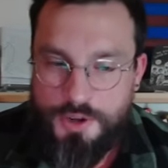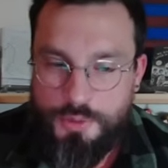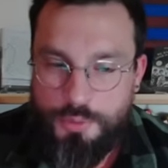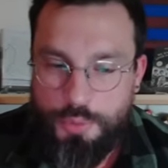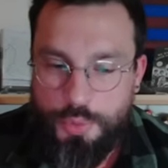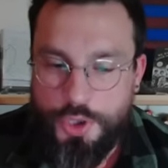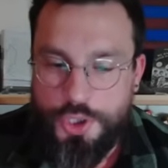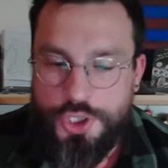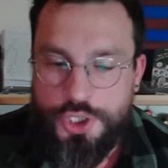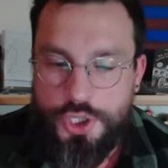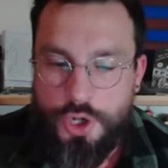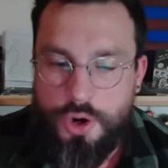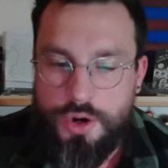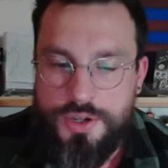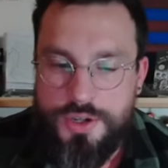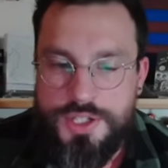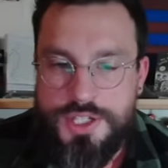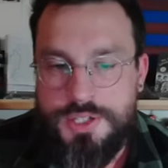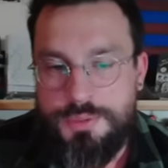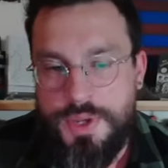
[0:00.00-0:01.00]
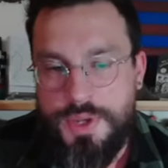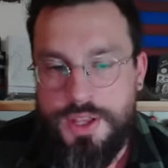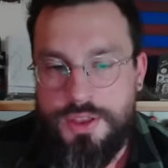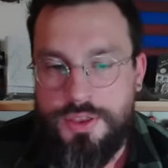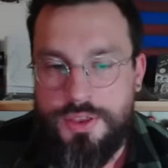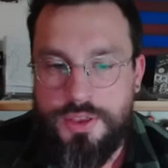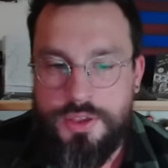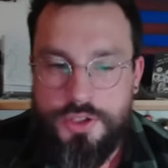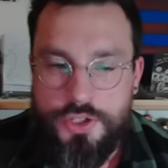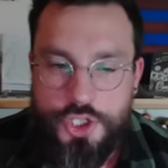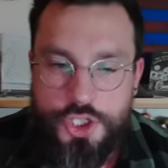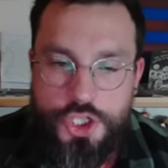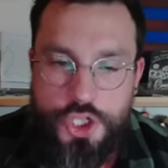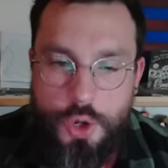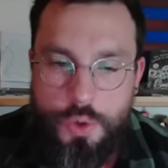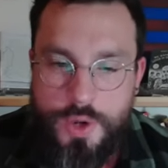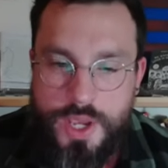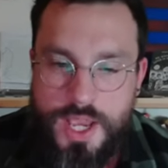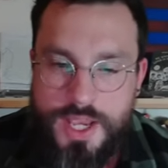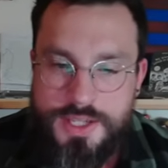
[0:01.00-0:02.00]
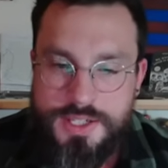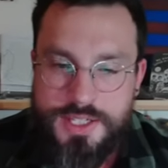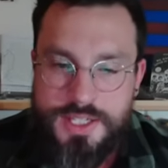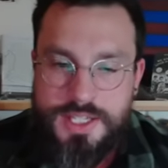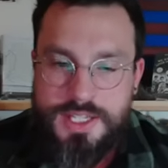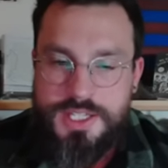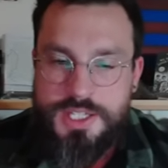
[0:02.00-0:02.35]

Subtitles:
Brashard Smith, showcasing his